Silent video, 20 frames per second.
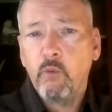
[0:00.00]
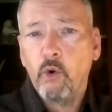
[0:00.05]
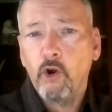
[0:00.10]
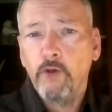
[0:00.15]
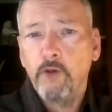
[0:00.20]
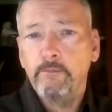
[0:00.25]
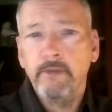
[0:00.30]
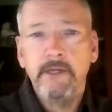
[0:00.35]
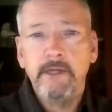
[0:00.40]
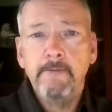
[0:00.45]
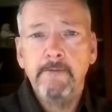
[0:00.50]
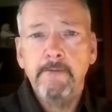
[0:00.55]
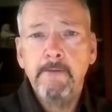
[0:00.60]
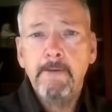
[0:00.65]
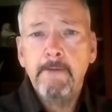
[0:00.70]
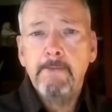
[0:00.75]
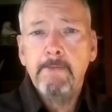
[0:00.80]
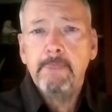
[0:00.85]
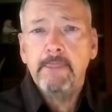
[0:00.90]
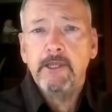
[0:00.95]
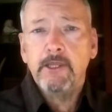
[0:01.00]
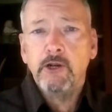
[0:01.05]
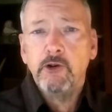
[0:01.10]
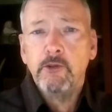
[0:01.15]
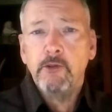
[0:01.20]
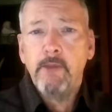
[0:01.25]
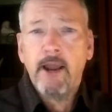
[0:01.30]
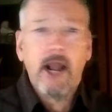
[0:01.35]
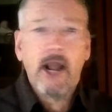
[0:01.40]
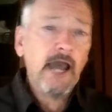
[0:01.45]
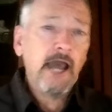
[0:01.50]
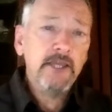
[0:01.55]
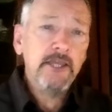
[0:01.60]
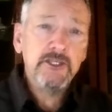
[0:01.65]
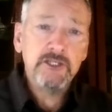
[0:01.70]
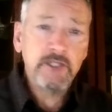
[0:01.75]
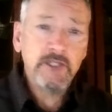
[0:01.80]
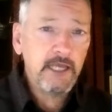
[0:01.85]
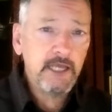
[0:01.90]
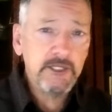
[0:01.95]
of work, but, you know, no matter how you
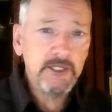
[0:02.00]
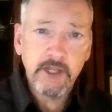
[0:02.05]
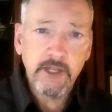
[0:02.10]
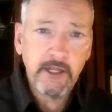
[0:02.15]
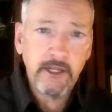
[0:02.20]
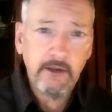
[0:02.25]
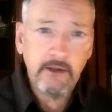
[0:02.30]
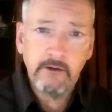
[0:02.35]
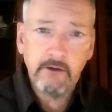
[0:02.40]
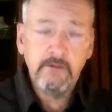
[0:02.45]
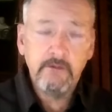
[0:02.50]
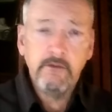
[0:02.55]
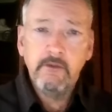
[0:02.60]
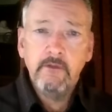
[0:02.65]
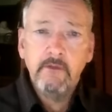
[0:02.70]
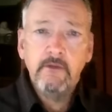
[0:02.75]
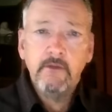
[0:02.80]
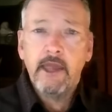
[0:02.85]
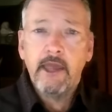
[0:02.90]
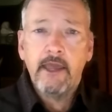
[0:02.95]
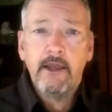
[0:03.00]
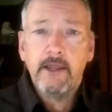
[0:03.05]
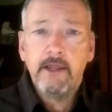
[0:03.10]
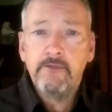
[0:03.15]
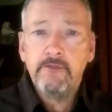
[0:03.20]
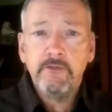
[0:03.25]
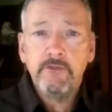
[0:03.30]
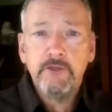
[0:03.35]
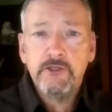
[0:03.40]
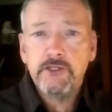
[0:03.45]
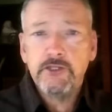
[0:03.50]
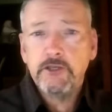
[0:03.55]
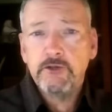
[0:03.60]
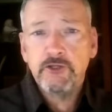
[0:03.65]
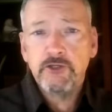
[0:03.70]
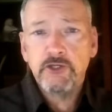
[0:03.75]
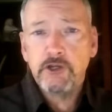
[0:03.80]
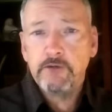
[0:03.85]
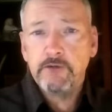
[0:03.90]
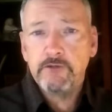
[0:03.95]
slice it here, and the
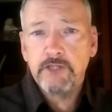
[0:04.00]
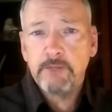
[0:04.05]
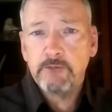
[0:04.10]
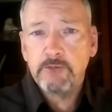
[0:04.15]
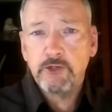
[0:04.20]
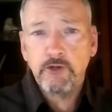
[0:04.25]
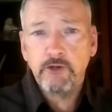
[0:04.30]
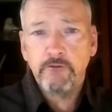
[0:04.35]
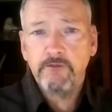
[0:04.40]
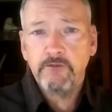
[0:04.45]
Secret Service, I'm sure,